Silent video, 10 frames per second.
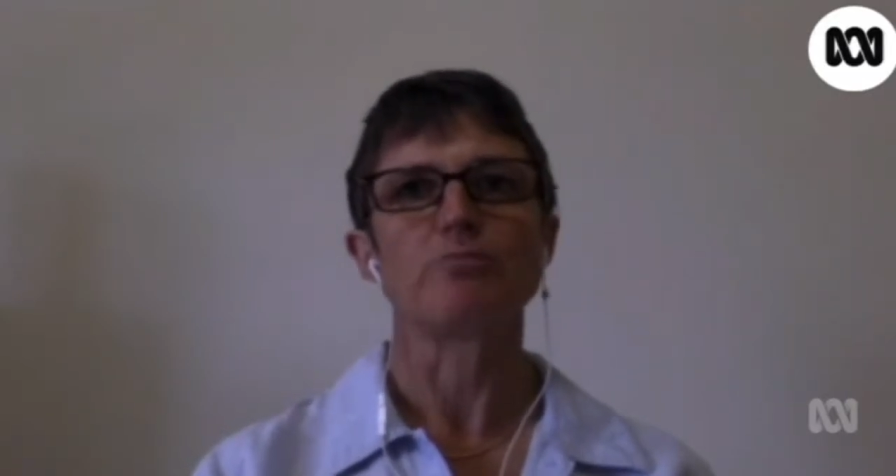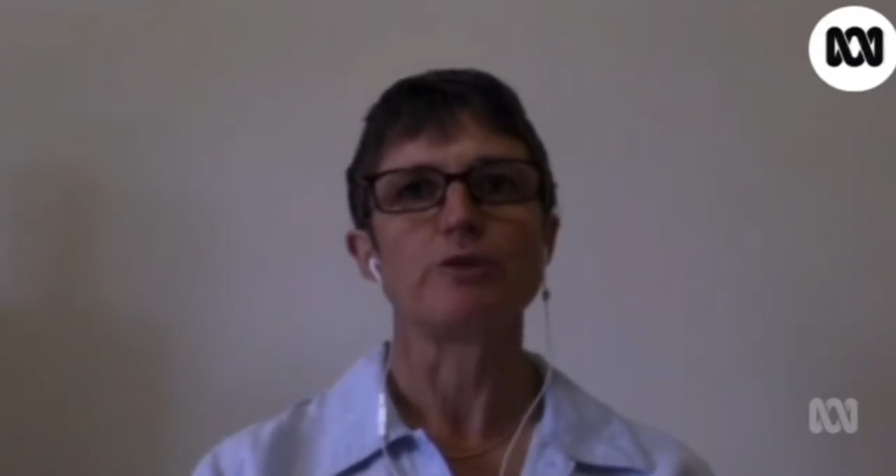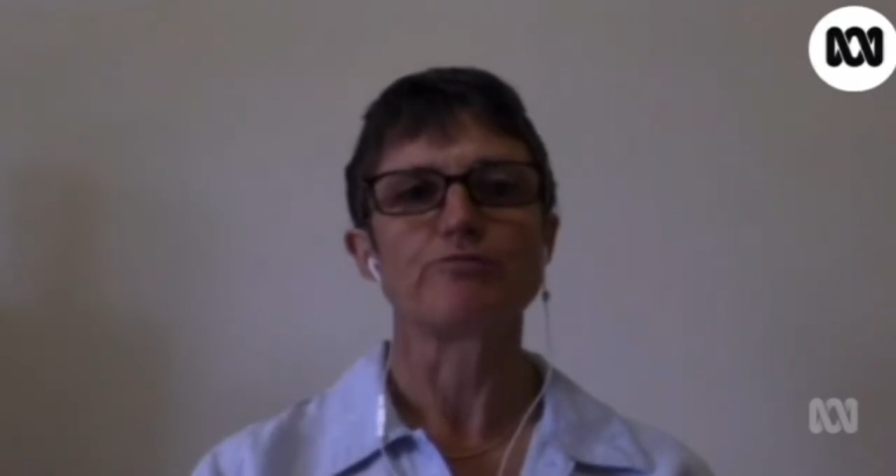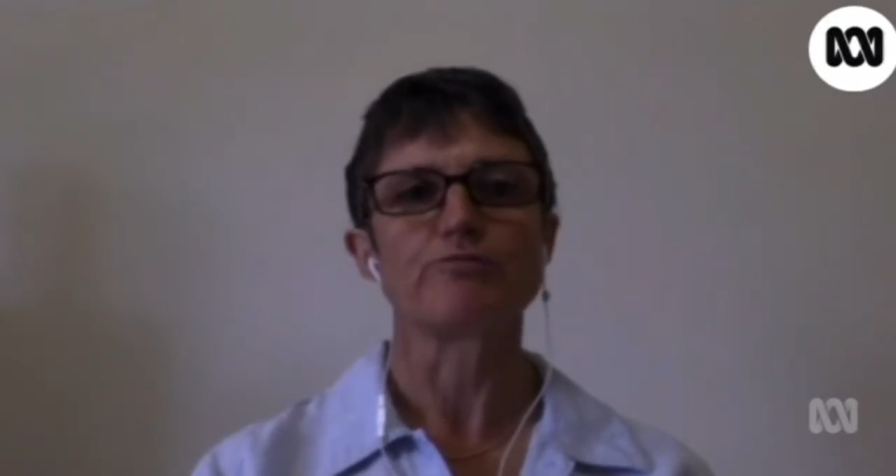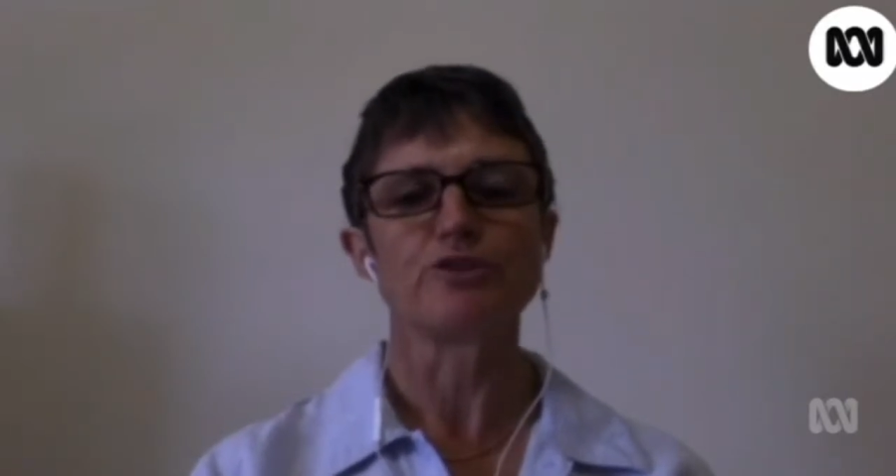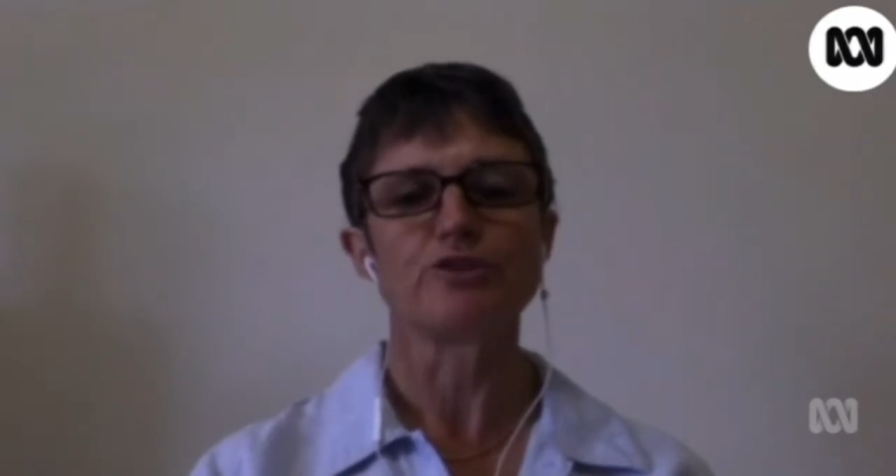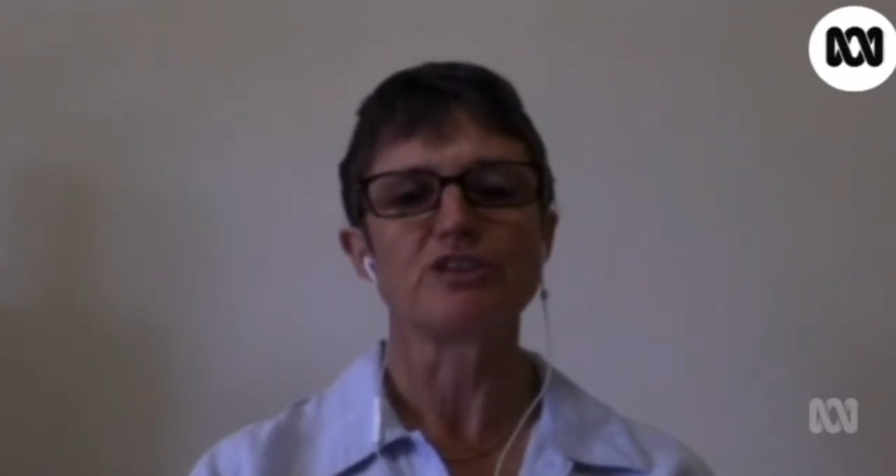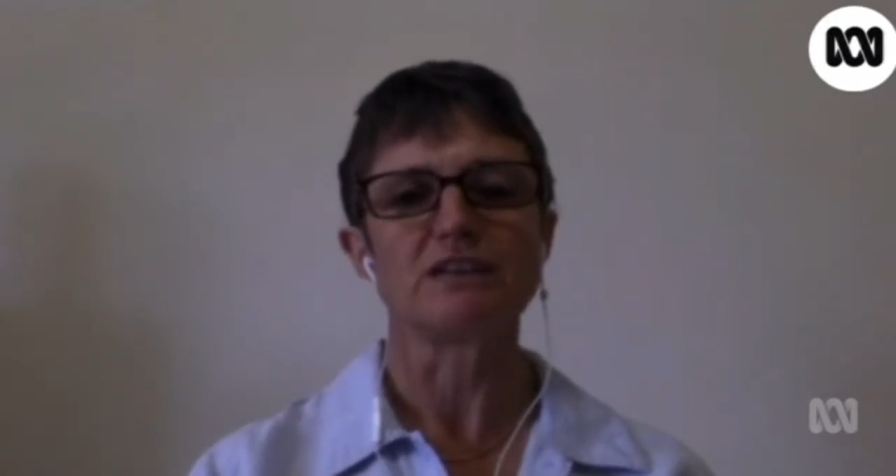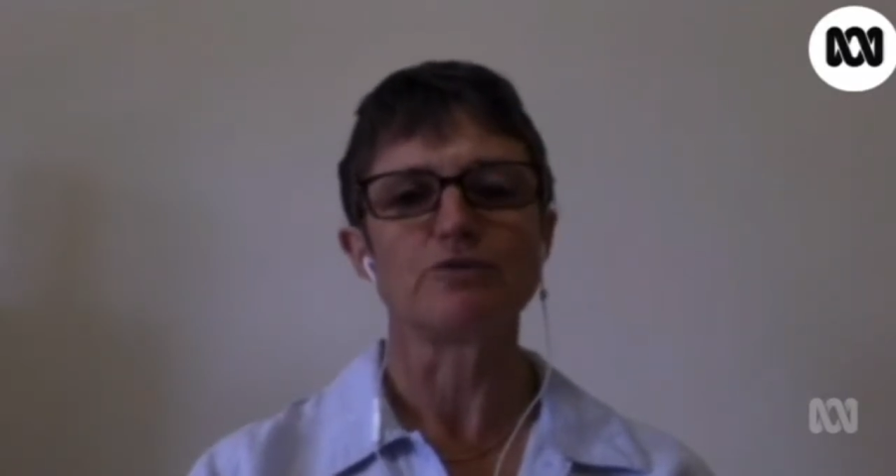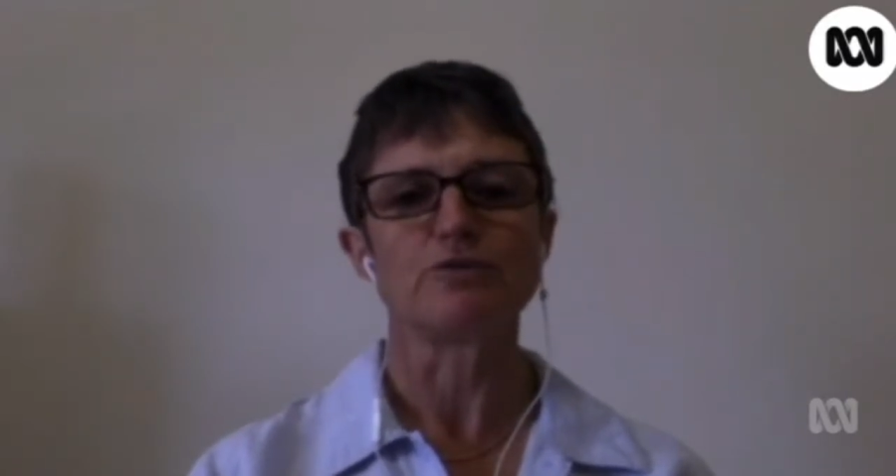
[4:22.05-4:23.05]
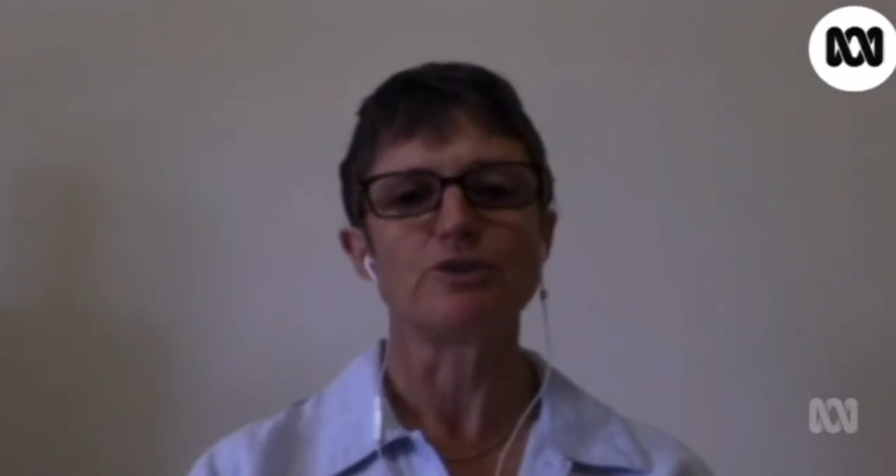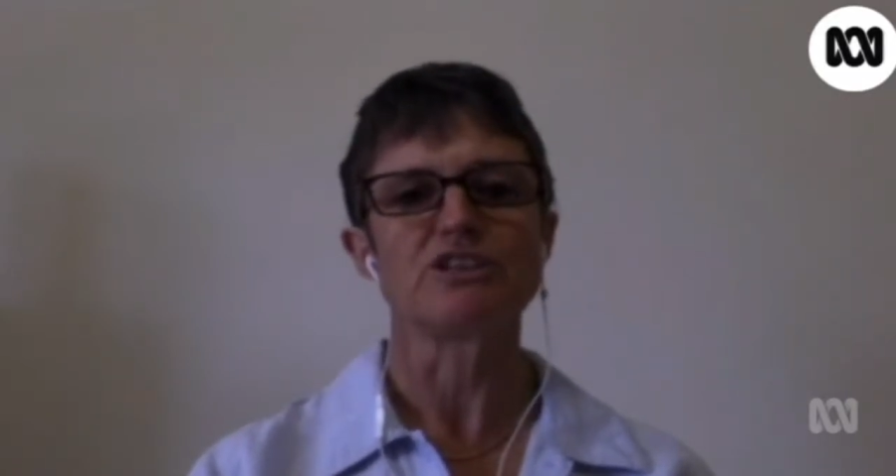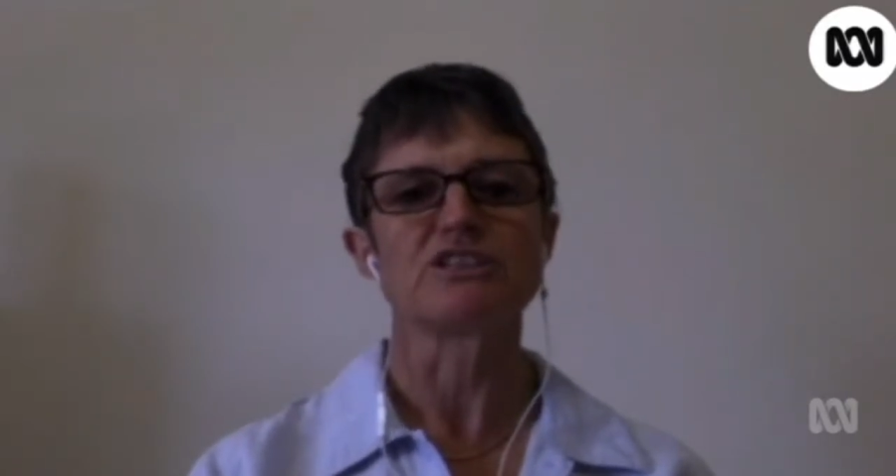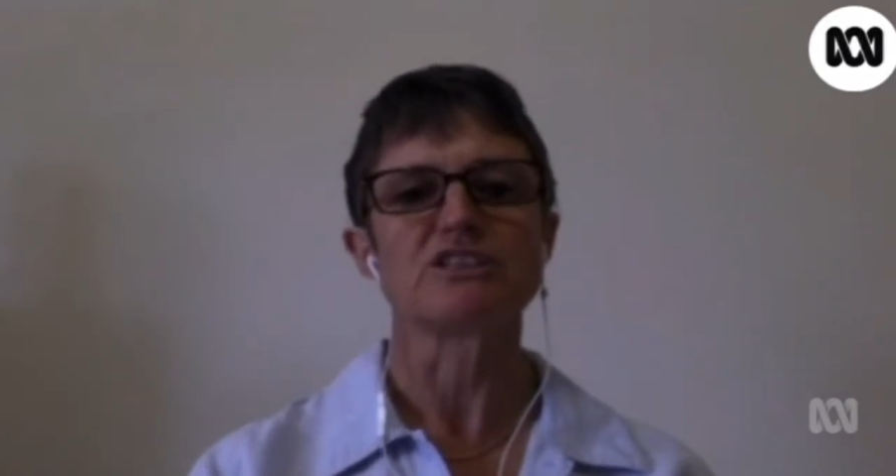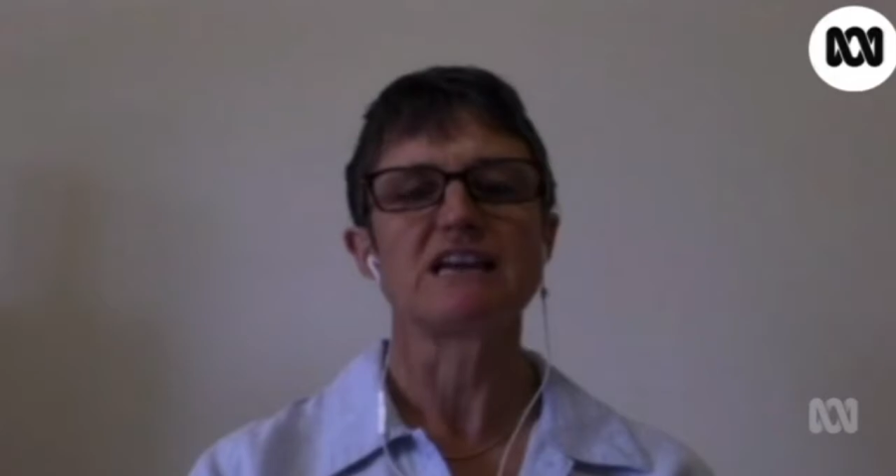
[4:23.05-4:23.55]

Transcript: routine voyages